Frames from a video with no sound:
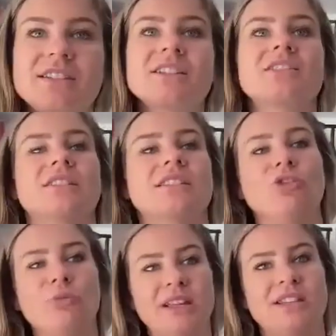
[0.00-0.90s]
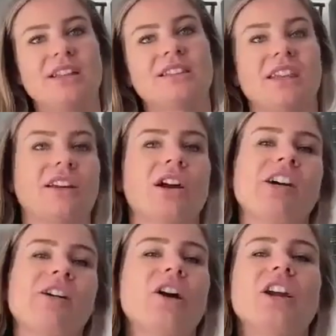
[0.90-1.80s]
is because it's still maintained. Like,
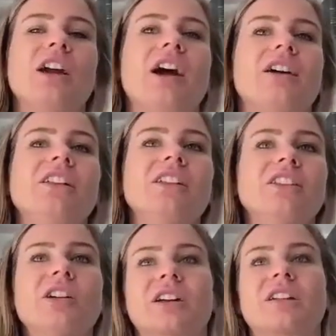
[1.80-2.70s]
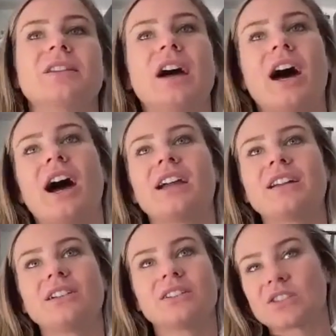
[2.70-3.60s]
look,
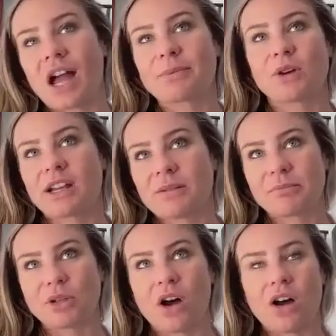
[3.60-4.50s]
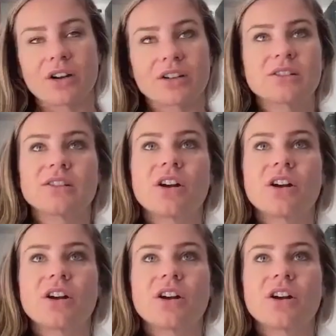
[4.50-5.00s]
I stopped writing blogs.